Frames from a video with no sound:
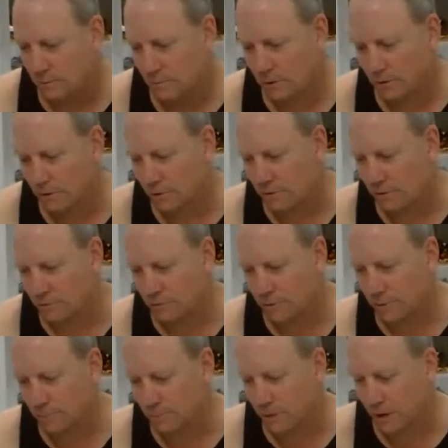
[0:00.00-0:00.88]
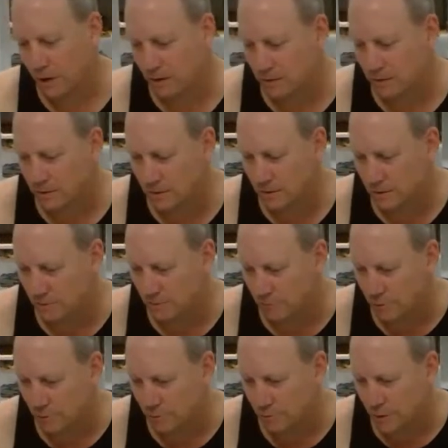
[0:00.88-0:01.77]
but not the right parts. It's a
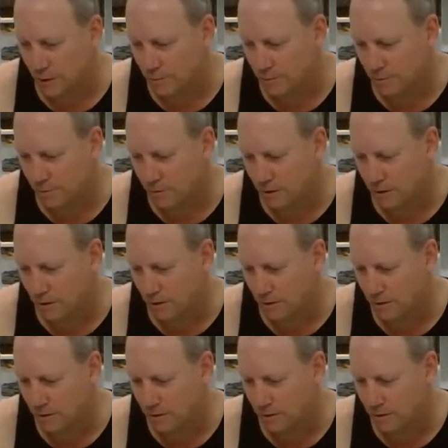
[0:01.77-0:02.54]
real bummer, eh?